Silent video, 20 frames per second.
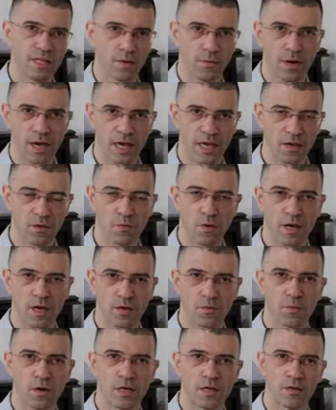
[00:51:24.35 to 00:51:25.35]
away quite
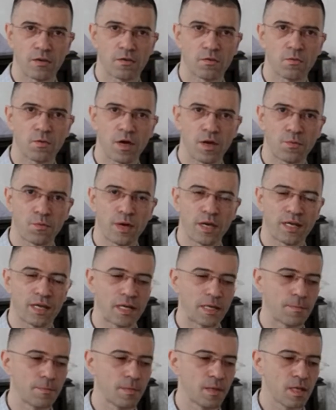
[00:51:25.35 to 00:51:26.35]

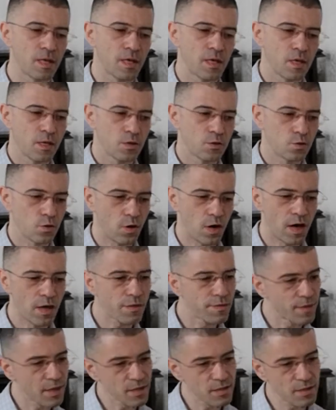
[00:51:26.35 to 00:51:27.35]
quickly. So I
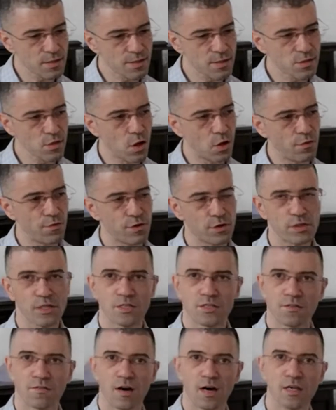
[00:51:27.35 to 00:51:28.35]
think this is all for
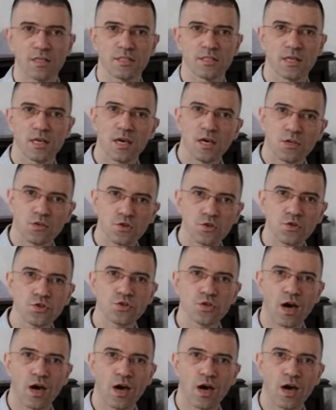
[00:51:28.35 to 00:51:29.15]
this device. Should you